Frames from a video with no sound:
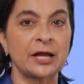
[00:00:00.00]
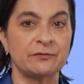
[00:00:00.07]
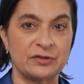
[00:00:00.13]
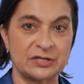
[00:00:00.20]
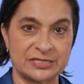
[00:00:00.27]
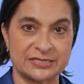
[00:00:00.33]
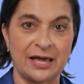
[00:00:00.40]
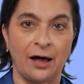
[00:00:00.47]
of the
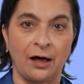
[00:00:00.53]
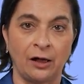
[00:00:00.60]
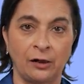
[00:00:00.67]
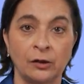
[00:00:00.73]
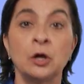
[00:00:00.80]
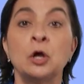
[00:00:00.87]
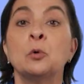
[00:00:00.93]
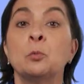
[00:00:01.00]
cell
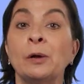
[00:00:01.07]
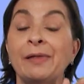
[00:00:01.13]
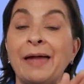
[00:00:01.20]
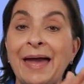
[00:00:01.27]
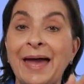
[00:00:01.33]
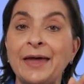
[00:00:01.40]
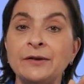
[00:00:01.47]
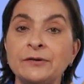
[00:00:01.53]
will
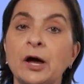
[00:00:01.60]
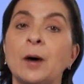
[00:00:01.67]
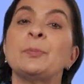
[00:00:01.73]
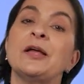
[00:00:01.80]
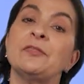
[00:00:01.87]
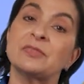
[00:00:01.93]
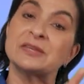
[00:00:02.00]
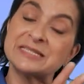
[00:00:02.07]
end up
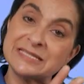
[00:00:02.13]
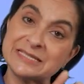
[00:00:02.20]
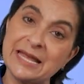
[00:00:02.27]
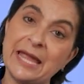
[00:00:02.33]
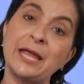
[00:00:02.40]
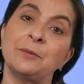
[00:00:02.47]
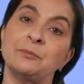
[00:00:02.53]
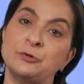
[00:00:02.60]
in the
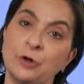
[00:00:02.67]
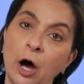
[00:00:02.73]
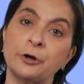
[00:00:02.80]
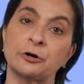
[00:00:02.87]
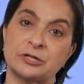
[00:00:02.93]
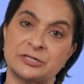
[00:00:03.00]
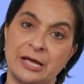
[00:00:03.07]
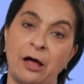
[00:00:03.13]
same daughter
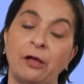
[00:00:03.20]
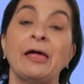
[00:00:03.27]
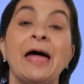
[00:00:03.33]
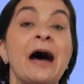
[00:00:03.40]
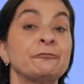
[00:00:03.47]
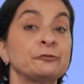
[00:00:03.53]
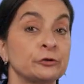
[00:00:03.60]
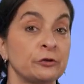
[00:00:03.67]
cell
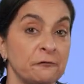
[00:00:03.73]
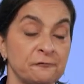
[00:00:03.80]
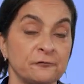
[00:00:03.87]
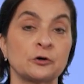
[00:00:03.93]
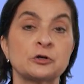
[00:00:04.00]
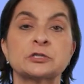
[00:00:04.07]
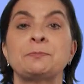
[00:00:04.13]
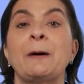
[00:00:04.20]
after the
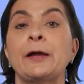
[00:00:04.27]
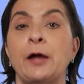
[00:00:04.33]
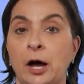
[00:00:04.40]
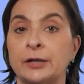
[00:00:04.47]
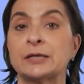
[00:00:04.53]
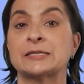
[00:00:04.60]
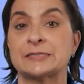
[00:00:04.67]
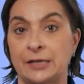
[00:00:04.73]
first
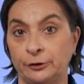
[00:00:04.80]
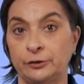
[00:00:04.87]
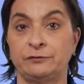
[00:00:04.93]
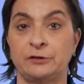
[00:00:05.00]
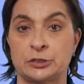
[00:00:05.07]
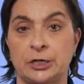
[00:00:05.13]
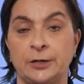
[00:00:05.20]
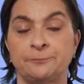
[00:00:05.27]
meiotic cell
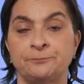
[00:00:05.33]
division.